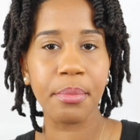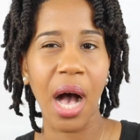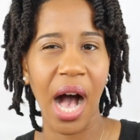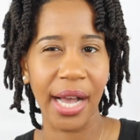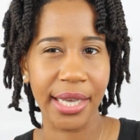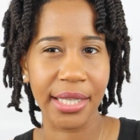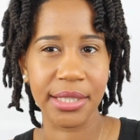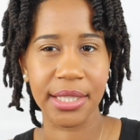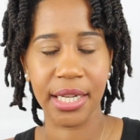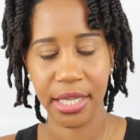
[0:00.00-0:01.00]

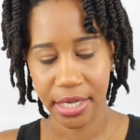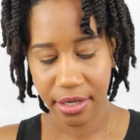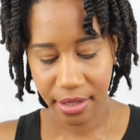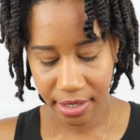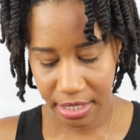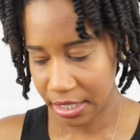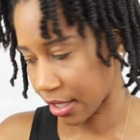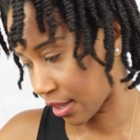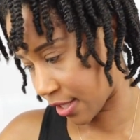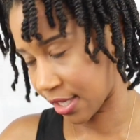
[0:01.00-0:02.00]
pockets in here
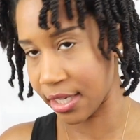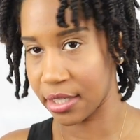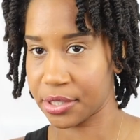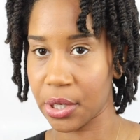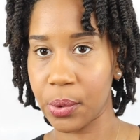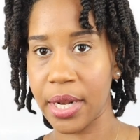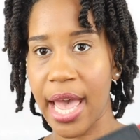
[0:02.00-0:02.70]
than the tote